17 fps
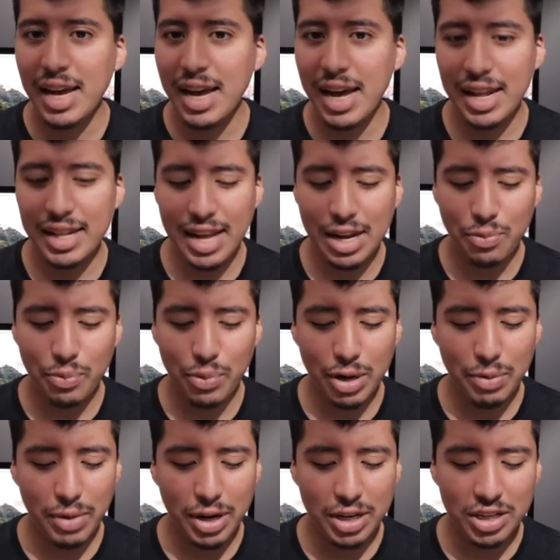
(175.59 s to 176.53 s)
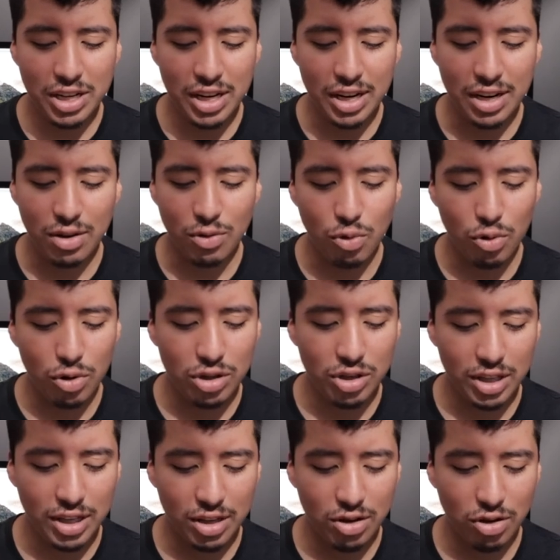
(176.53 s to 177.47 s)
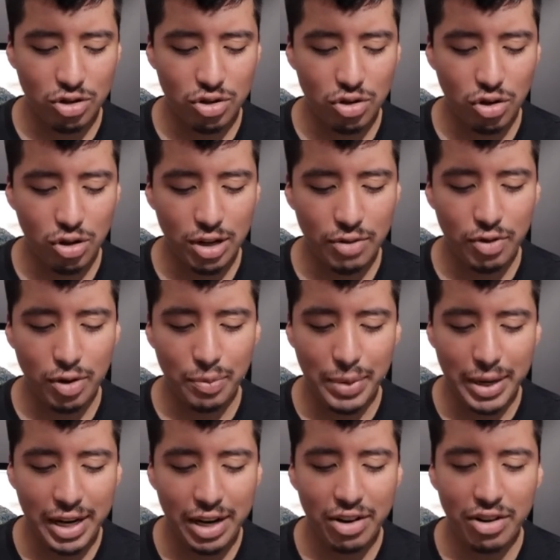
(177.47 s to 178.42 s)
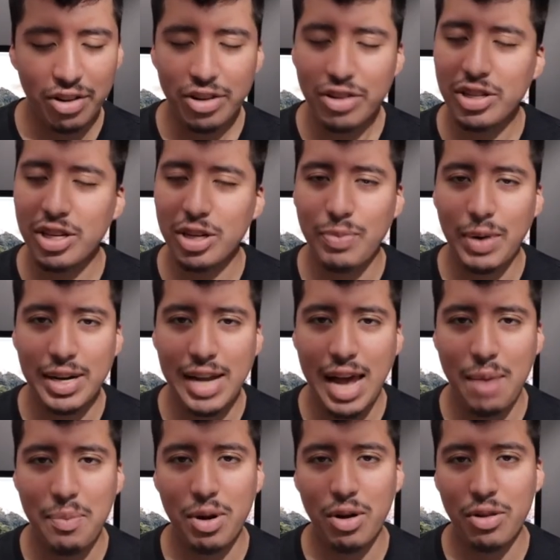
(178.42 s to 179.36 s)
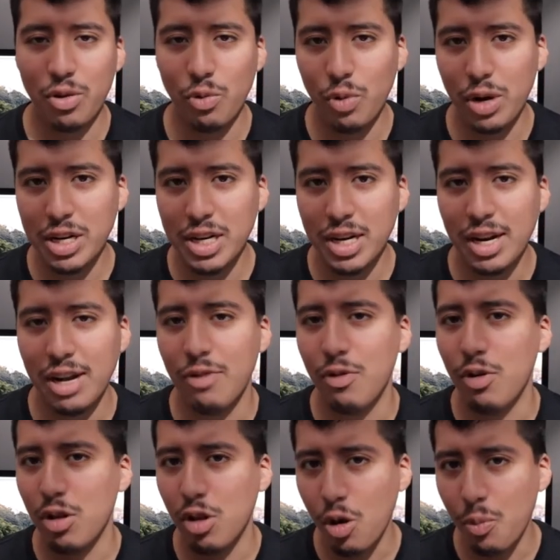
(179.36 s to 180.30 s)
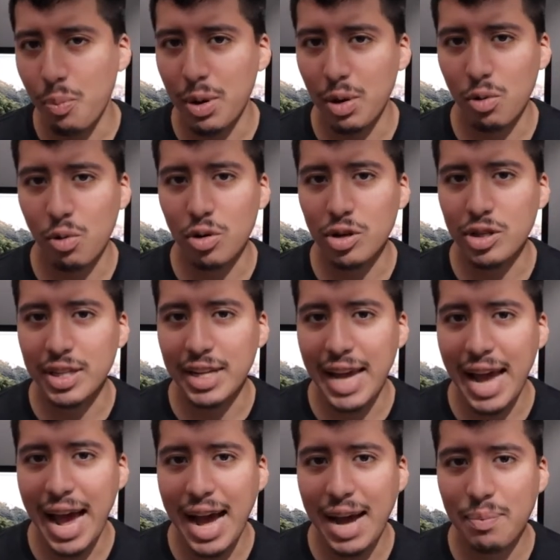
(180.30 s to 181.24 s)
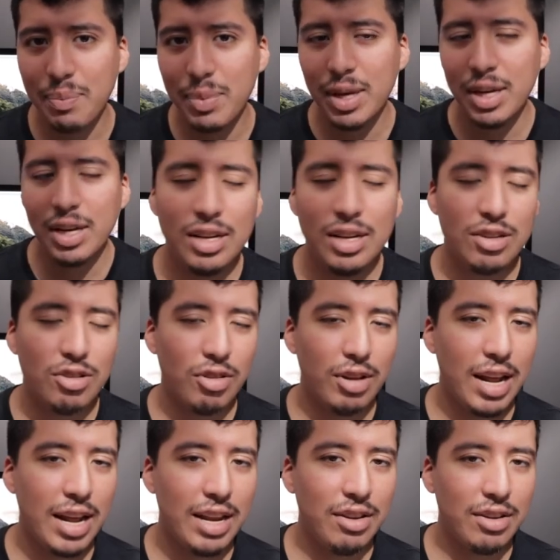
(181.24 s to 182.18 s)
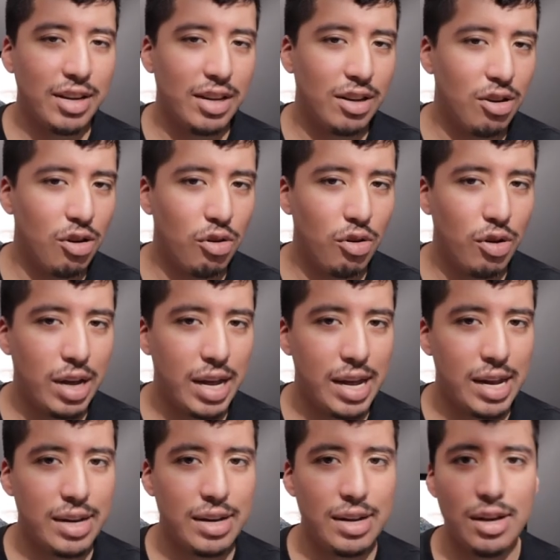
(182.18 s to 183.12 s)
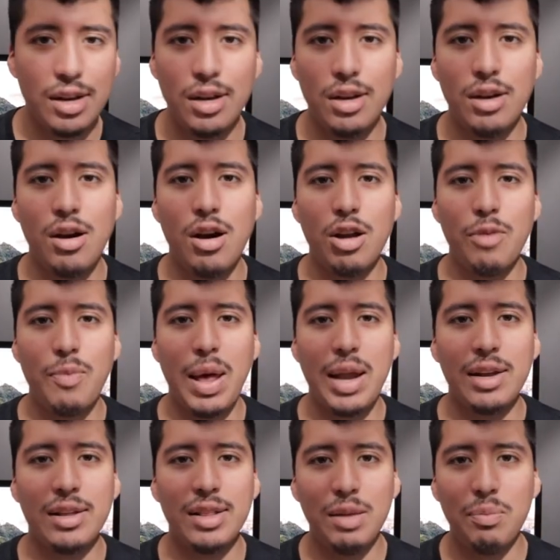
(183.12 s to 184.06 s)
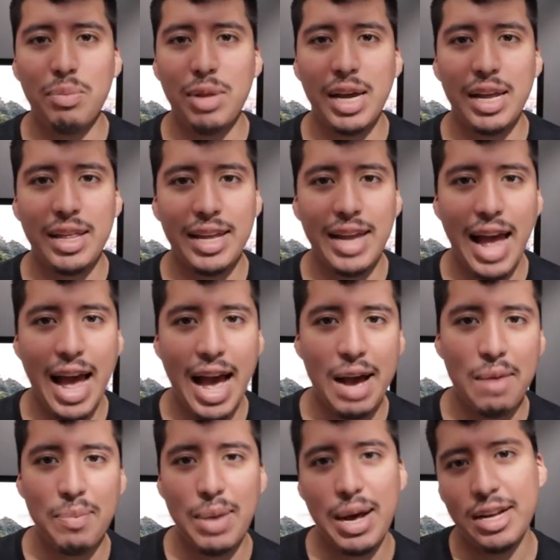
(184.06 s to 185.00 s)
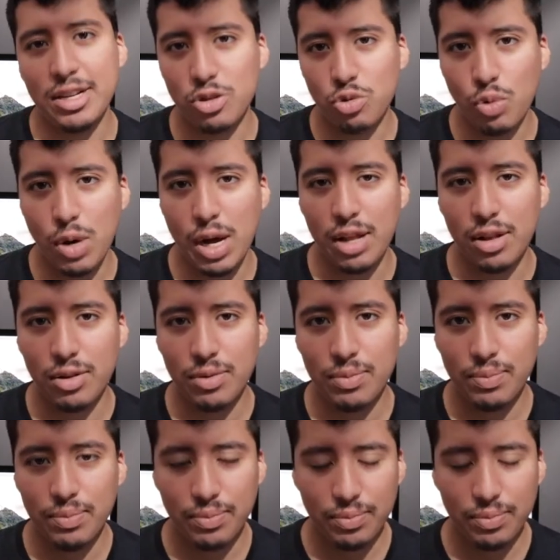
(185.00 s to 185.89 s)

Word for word: and that's pretty much it. And of course you could control it from here just by tapping on the widget. It will open of course the app so that you could go and uh, automatically play the app as well.